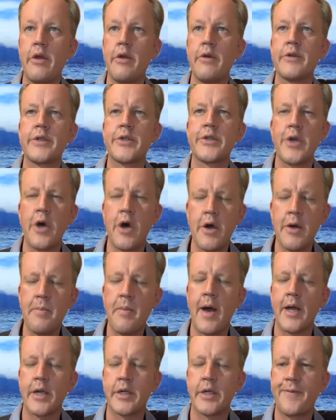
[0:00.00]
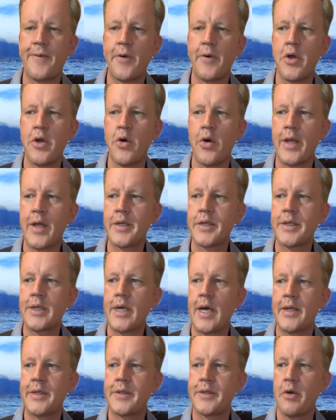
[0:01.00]
you so much for your
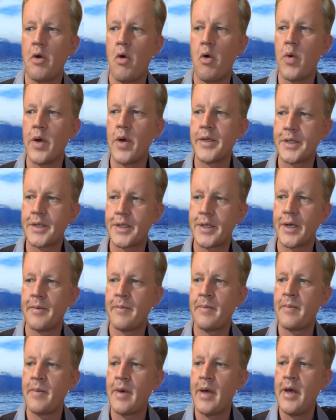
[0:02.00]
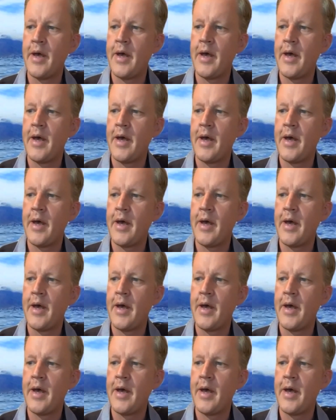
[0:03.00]
insights, your wisdom,